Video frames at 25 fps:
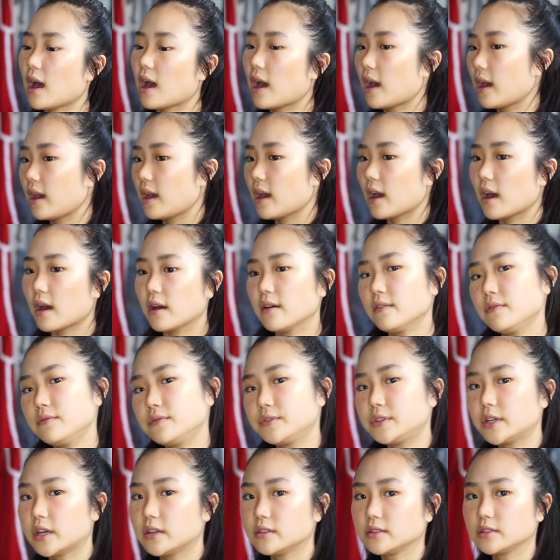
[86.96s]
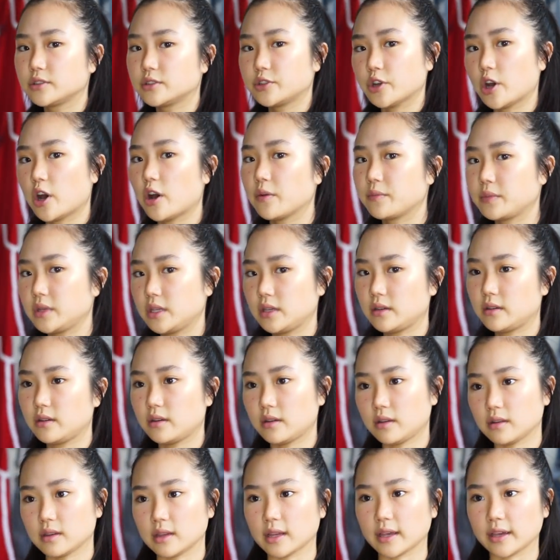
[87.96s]
I have done
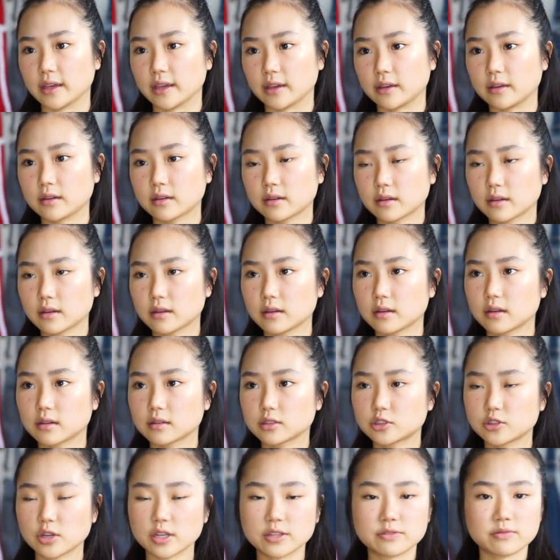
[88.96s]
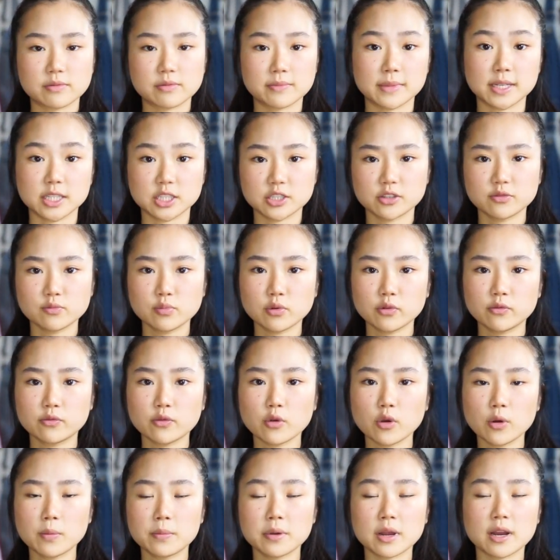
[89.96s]
Tommy like transformation
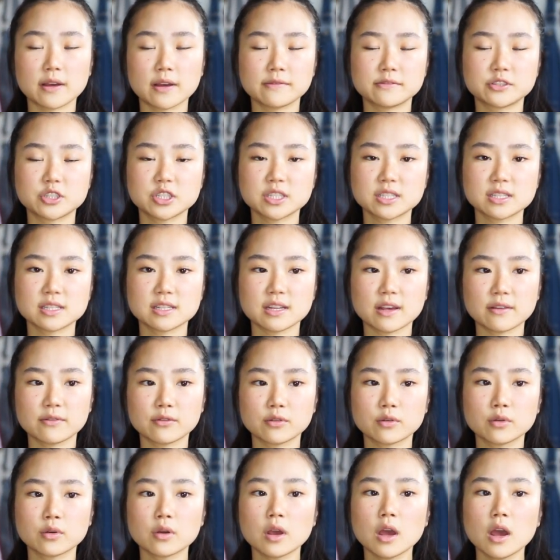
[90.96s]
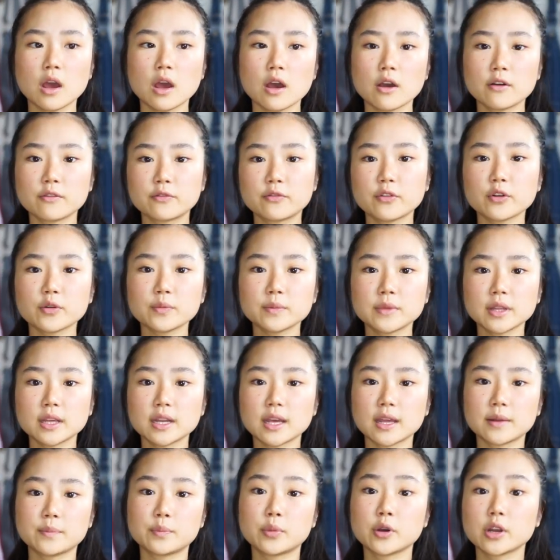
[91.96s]
before, but I've just never filmed
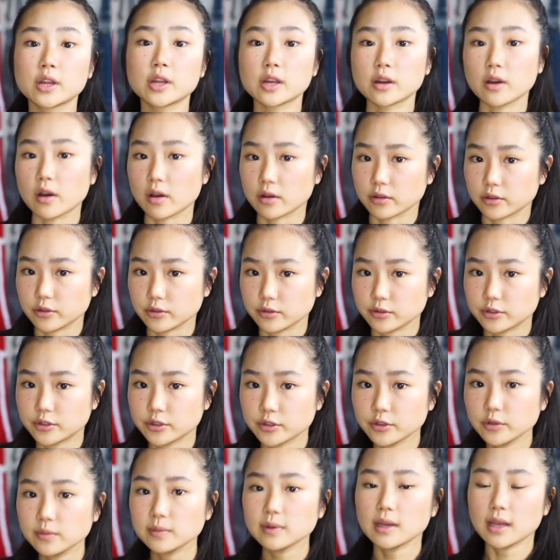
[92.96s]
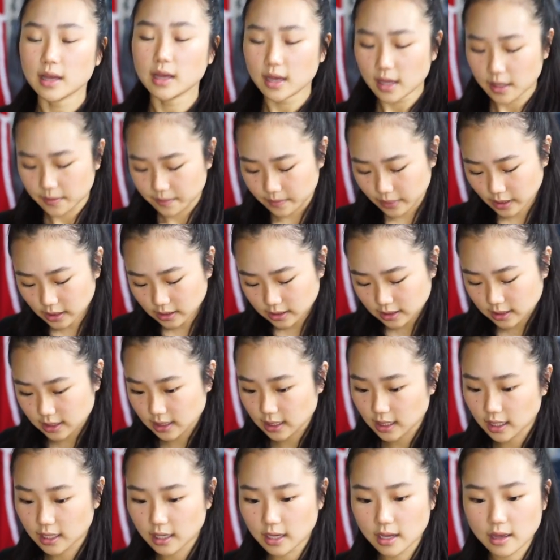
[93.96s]
it and put it on YouTube. But
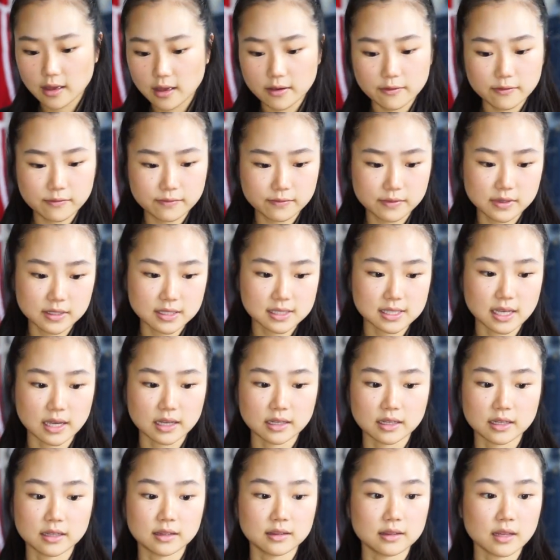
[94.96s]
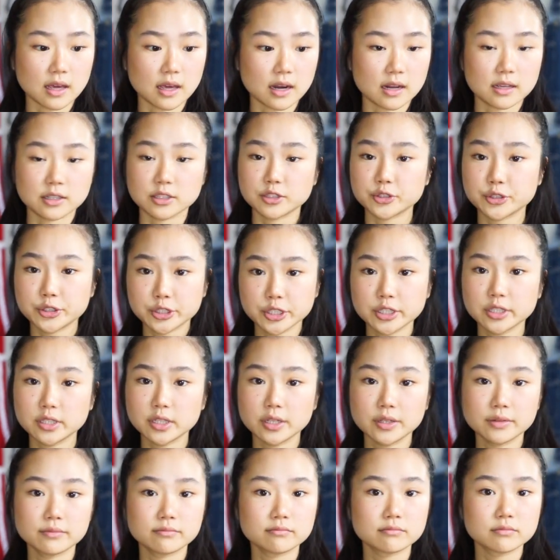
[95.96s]
today I've decided that I
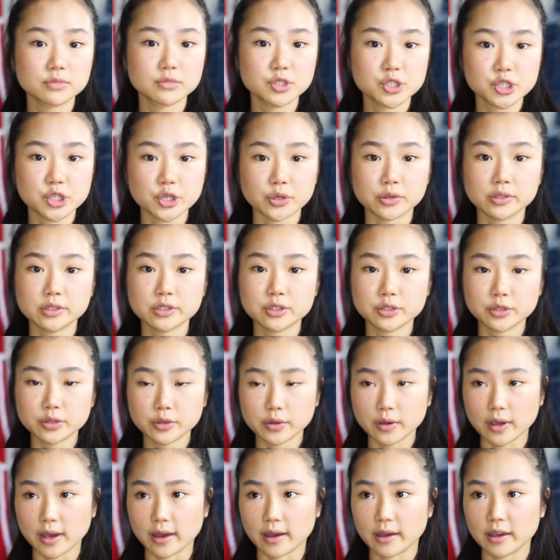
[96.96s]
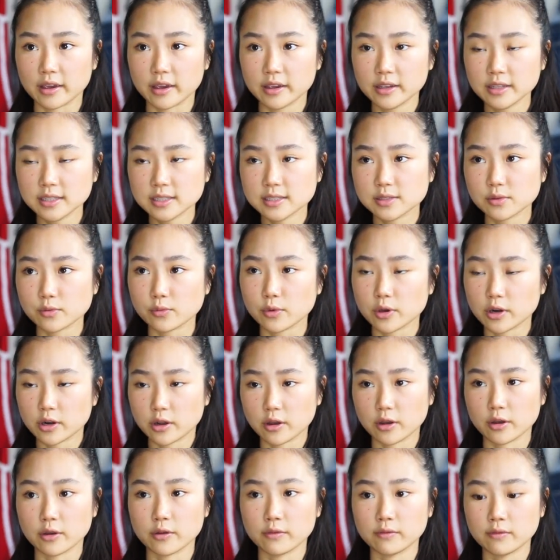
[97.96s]
should show it to you guys, one
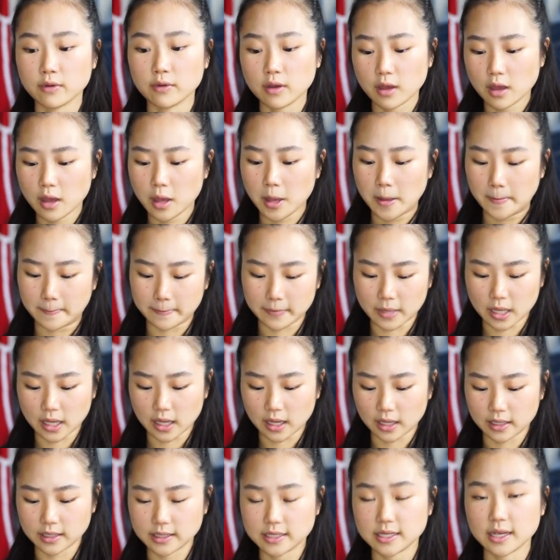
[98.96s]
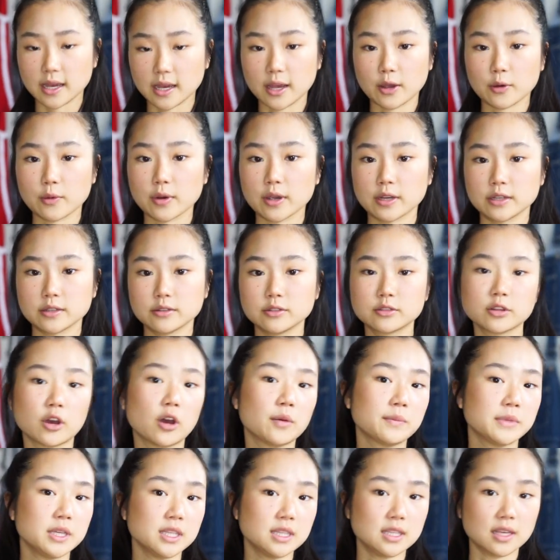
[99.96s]
of my DIY,
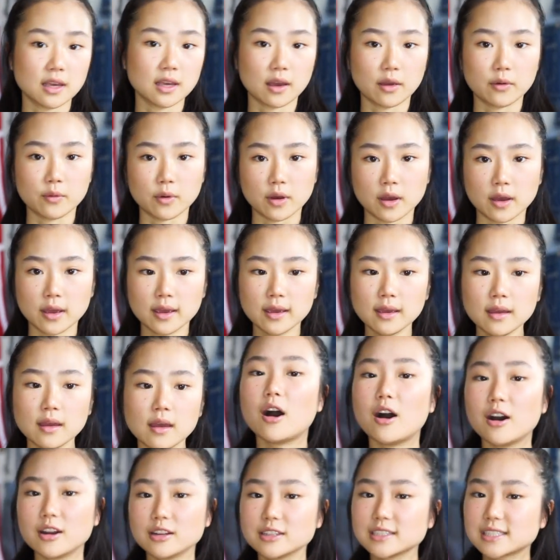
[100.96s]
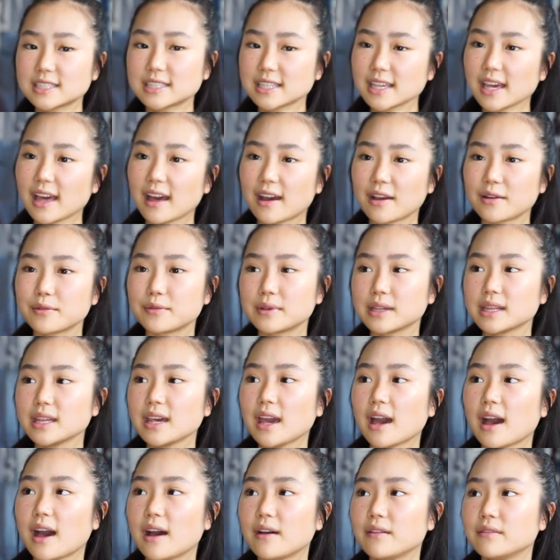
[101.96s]
Tommy DIY. Honestly, I really
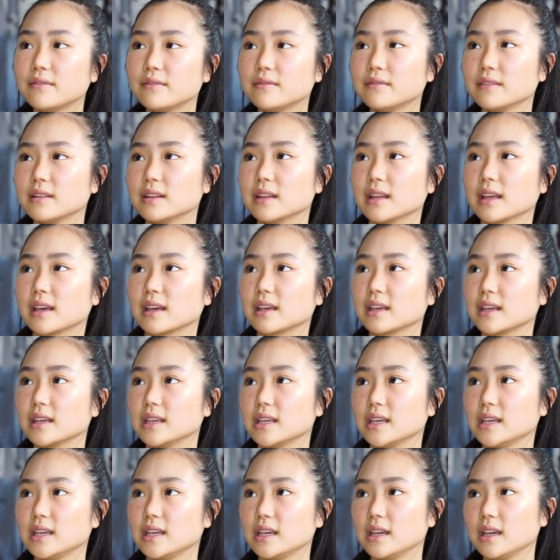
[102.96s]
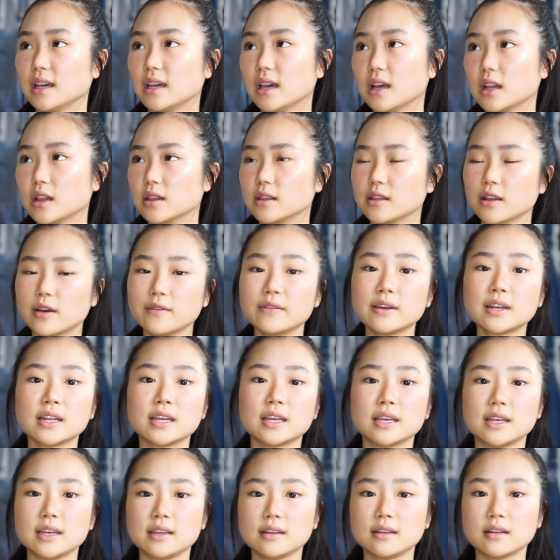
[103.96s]
have like a love and
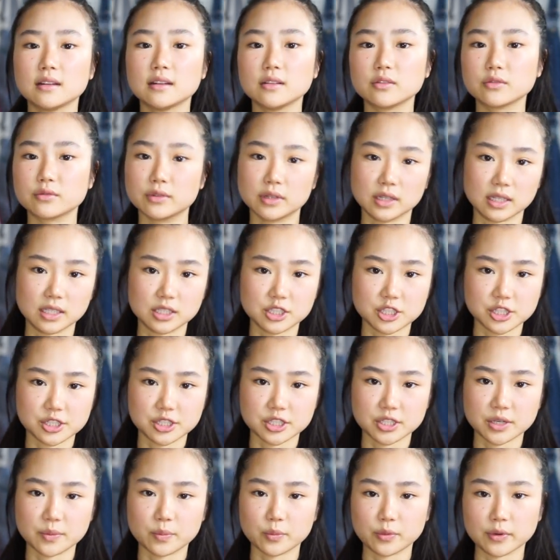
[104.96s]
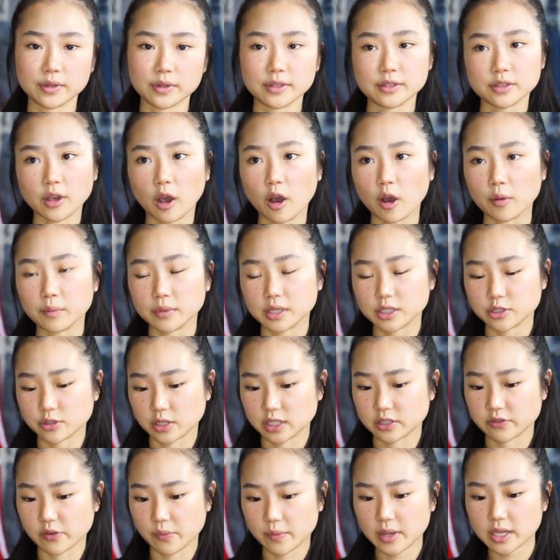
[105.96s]
hate relationship with Tommy
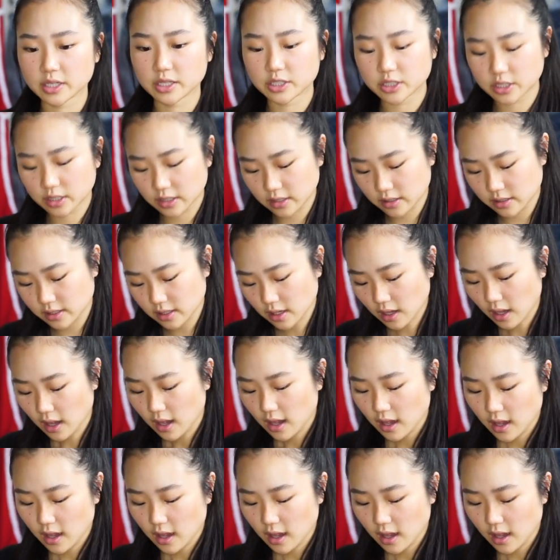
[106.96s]
transformations,